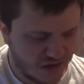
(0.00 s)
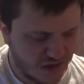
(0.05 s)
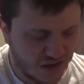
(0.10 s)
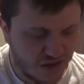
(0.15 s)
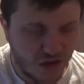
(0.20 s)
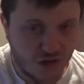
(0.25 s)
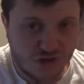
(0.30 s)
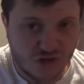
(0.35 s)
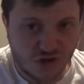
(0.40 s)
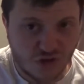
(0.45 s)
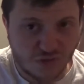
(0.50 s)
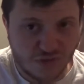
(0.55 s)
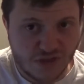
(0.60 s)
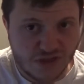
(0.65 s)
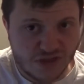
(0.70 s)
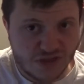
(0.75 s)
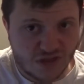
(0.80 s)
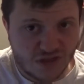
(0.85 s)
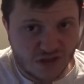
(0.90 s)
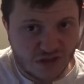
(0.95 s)
loads of
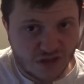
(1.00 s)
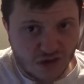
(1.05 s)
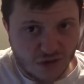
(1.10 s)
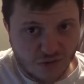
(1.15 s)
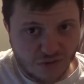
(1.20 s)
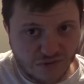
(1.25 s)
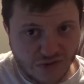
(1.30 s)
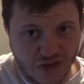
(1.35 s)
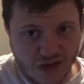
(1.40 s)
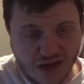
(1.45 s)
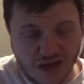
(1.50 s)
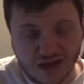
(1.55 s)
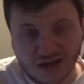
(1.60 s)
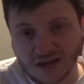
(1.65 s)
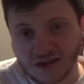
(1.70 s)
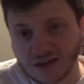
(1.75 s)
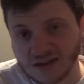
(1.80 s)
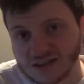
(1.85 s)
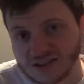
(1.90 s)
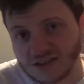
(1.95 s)
companies are going to go with it,
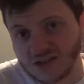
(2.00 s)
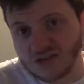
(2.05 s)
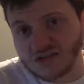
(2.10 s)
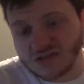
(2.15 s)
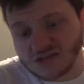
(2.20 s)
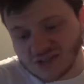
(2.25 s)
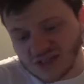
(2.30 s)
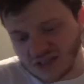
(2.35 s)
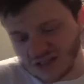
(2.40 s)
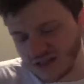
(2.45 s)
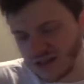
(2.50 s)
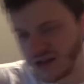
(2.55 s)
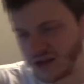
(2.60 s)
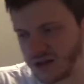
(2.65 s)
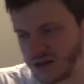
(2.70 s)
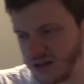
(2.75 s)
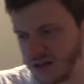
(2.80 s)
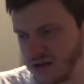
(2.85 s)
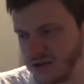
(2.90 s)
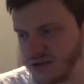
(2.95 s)
and I noticed that
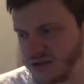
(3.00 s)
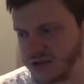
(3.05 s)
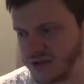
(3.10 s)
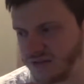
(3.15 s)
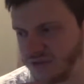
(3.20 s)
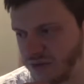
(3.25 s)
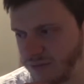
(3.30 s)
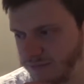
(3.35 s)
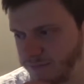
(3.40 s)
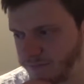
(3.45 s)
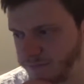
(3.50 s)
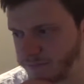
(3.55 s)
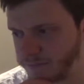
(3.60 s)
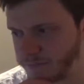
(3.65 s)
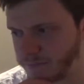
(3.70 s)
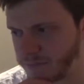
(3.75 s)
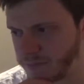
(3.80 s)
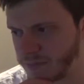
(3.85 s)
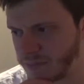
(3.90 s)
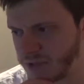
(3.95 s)
like loads of
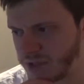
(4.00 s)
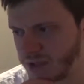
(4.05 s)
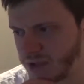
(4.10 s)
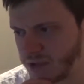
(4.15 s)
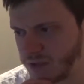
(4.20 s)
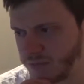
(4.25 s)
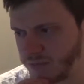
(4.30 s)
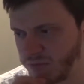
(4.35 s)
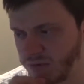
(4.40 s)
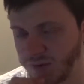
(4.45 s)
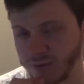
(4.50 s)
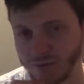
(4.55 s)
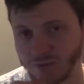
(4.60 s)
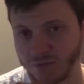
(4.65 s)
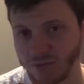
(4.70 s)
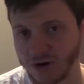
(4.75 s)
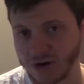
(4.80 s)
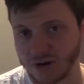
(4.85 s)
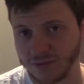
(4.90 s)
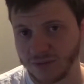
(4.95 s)
very
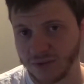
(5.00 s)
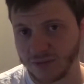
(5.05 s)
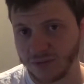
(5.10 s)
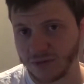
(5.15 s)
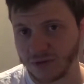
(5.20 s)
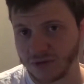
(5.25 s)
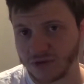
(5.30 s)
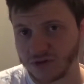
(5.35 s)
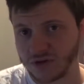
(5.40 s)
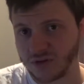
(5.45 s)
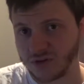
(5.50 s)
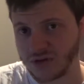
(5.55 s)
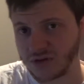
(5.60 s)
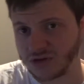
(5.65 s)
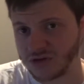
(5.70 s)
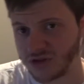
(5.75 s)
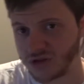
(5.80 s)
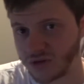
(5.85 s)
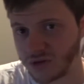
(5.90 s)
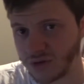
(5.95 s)
branded people are doing it
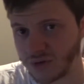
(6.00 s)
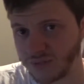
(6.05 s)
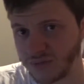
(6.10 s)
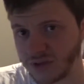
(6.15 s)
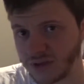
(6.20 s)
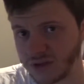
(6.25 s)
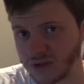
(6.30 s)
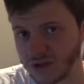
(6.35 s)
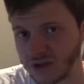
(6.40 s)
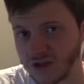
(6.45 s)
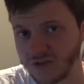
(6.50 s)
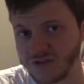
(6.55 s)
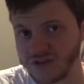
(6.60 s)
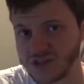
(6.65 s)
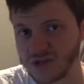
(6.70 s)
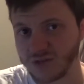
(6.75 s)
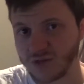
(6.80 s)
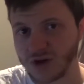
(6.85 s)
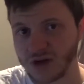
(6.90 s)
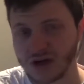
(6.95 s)
too. I mean, like
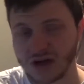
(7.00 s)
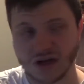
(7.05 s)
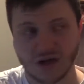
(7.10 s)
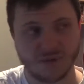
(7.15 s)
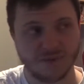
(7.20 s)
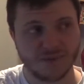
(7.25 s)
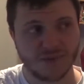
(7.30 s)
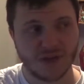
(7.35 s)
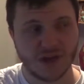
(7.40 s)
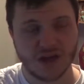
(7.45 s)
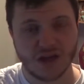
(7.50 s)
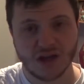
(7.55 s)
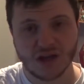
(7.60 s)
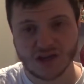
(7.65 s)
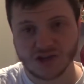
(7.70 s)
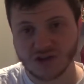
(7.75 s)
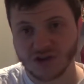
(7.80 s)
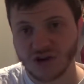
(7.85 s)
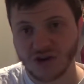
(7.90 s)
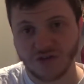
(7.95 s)
obviously we've got
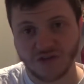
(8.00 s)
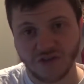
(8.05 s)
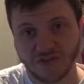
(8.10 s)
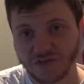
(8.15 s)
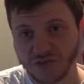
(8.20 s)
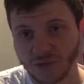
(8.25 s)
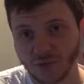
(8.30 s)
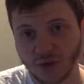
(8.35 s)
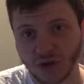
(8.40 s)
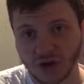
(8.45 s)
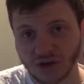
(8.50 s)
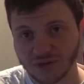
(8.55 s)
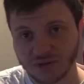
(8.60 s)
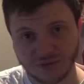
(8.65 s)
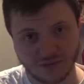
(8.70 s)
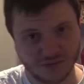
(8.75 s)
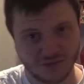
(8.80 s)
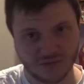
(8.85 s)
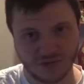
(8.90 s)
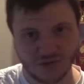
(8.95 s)
Suda
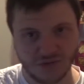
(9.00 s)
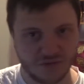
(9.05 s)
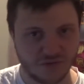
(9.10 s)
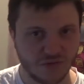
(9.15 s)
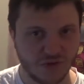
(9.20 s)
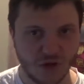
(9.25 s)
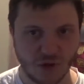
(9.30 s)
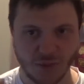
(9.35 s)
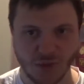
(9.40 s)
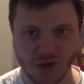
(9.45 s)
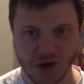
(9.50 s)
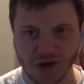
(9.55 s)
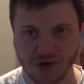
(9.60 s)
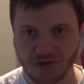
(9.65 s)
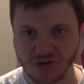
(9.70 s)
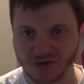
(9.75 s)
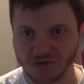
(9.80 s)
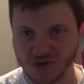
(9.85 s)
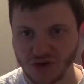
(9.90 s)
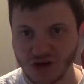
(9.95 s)
51 with No More
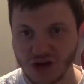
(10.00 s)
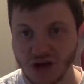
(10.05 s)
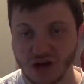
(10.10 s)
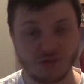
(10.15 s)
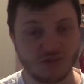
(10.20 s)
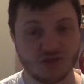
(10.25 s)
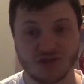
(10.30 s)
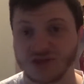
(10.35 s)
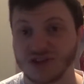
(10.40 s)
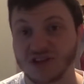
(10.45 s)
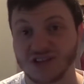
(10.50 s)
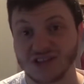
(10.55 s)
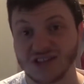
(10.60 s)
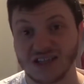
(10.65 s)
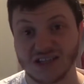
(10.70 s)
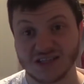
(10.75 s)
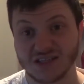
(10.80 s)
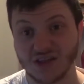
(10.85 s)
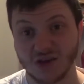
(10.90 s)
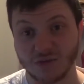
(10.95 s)
Heroes 3. I'm just going to
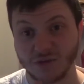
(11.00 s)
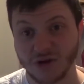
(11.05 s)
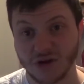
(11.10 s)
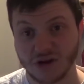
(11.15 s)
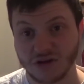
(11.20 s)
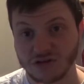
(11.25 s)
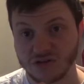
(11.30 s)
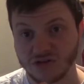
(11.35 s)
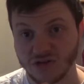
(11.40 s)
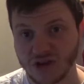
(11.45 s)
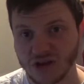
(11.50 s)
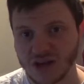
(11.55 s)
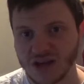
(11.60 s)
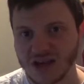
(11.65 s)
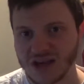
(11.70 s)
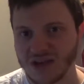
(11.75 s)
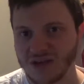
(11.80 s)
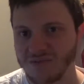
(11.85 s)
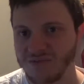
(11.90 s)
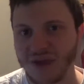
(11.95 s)
say it's No More Heroes 3.
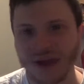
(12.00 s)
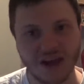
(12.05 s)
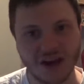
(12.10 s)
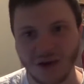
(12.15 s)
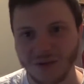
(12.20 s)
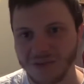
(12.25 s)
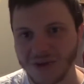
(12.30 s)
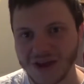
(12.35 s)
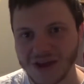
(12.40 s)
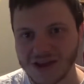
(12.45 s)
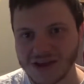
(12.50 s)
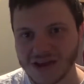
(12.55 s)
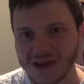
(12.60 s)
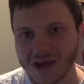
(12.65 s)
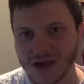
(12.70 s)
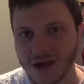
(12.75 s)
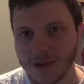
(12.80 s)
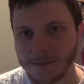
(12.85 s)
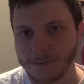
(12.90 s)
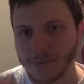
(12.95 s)
May not be,
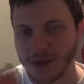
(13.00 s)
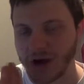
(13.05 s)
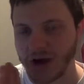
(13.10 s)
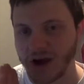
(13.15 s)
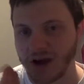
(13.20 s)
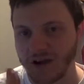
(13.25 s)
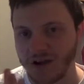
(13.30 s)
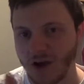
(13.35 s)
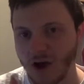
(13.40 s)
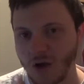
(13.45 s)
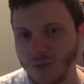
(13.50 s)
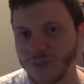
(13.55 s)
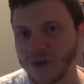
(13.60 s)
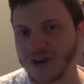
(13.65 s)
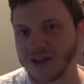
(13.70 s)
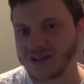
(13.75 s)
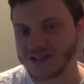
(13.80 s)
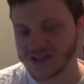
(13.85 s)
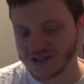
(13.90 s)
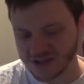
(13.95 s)
but I hope it
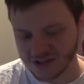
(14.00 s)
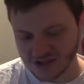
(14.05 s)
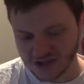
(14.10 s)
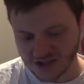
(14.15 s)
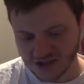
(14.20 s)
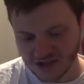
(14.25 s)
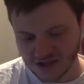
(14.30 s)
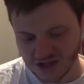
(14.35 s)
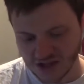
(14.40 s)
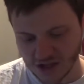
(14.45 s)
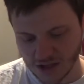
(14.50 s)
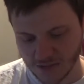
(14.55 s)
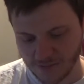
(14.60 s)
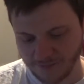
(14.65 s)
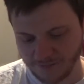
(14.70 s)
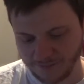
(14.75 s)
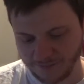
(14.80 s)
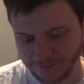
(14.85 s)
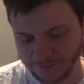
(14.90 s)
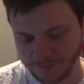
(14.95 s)
is.
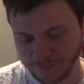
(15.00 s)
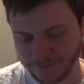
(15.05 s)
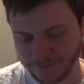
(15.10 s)
And